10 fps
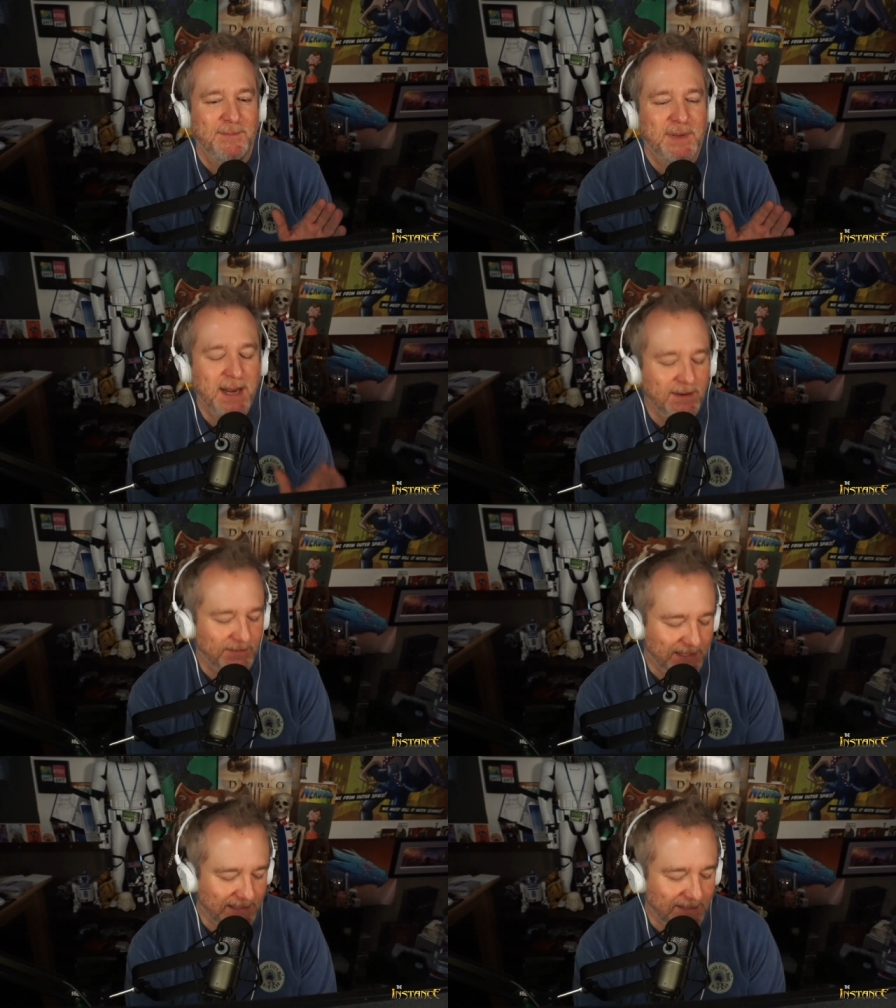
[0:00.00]
but I
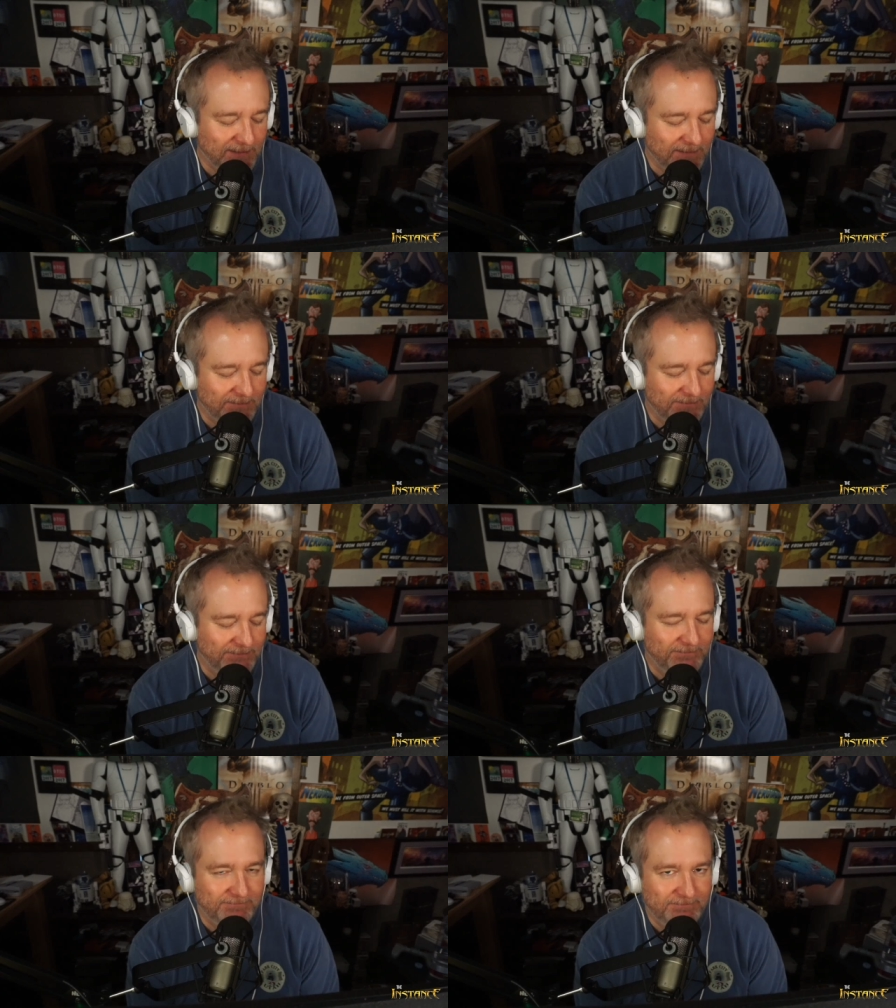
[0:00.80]
don't think they're
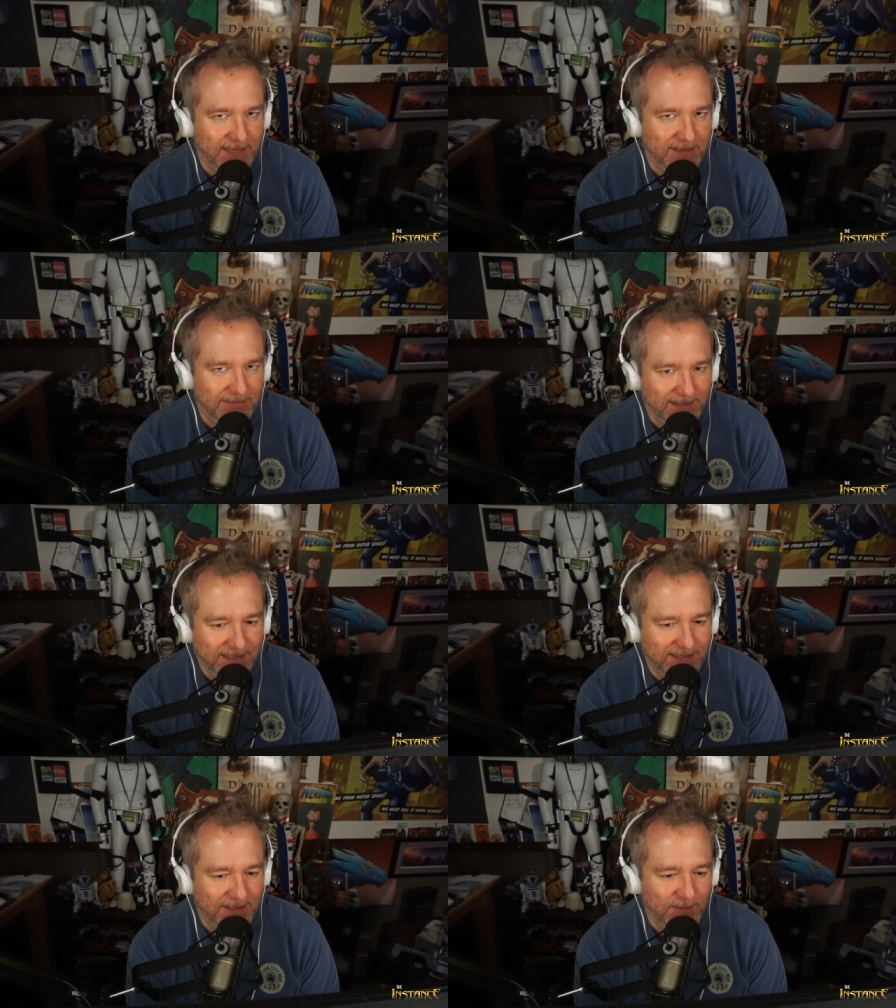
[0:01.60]
I don't think
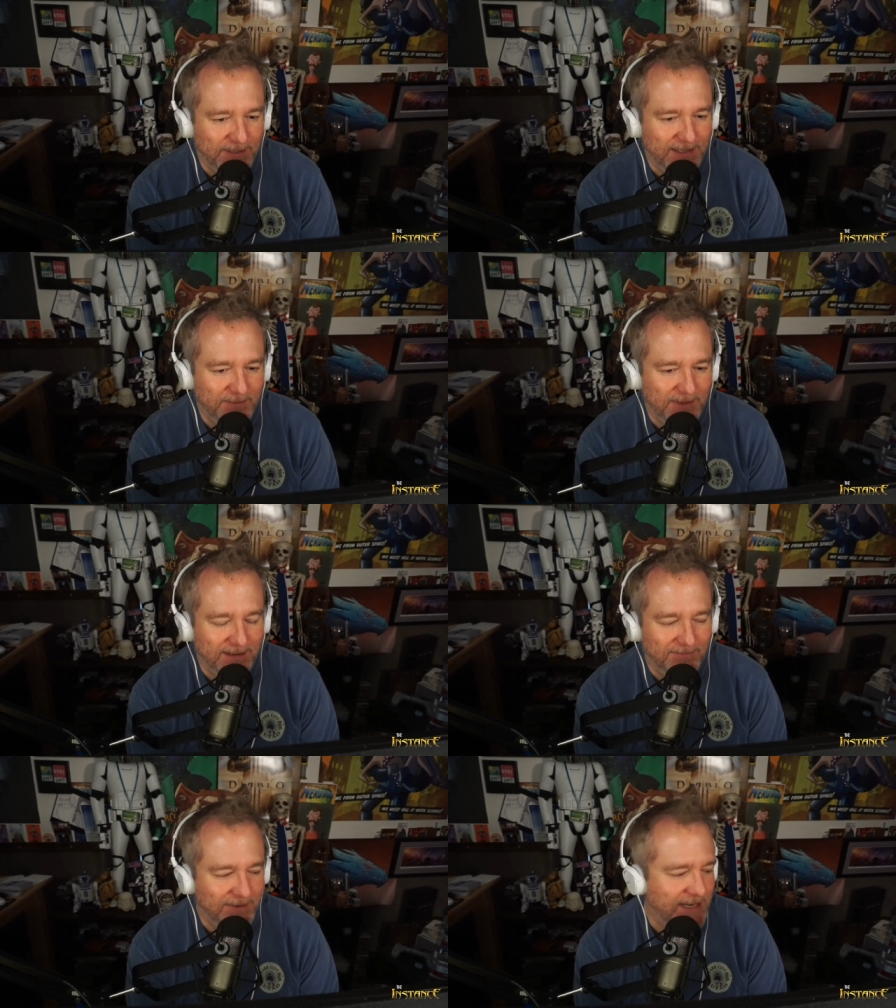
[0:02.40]
that's going
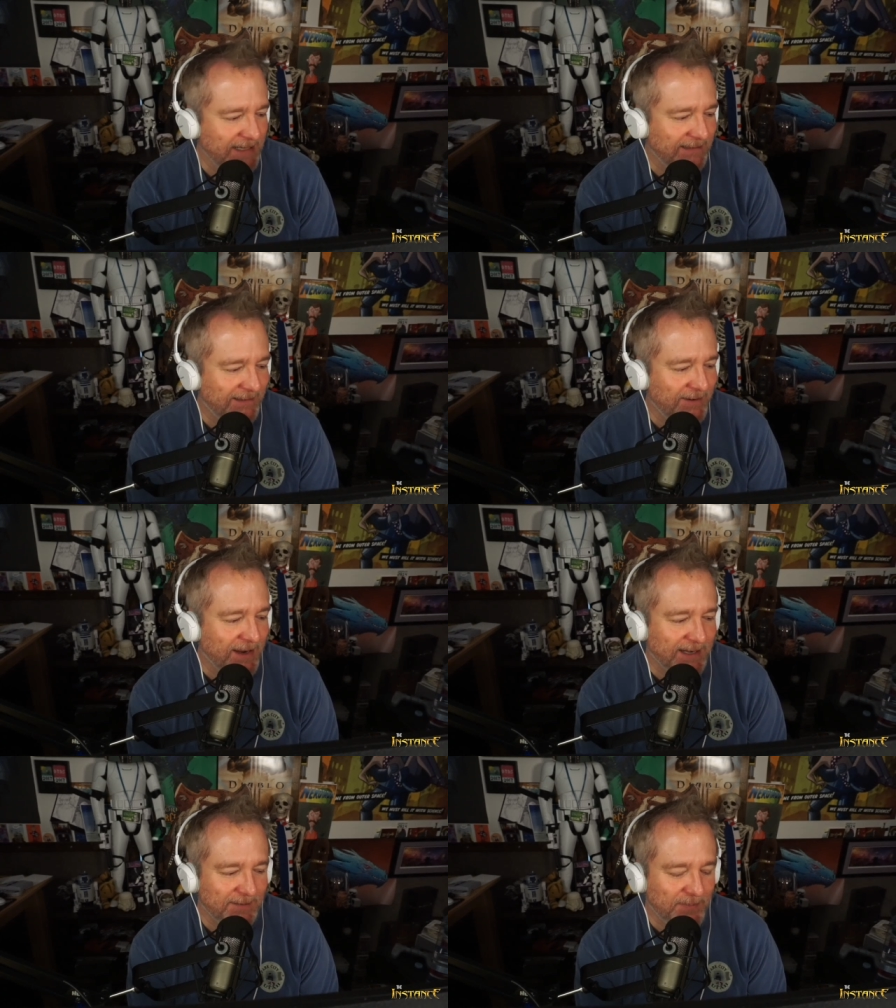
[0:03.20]
anywhere, right? They're
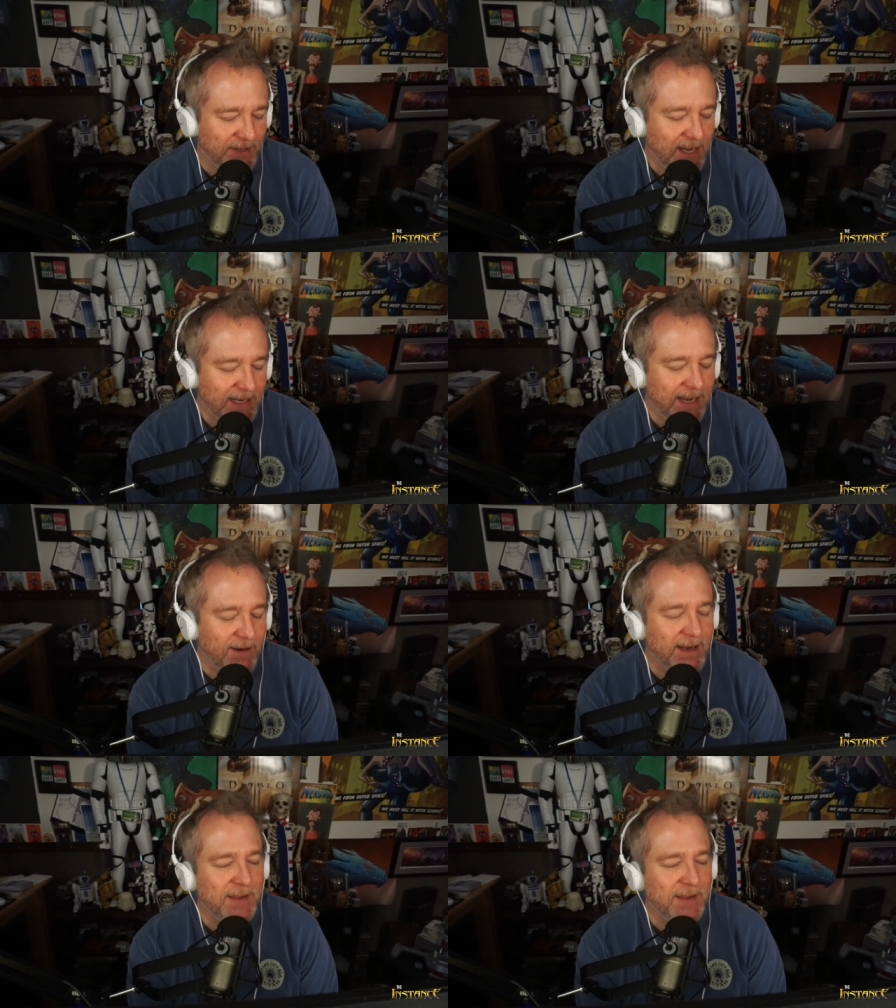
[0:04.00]
not going to put Garrett.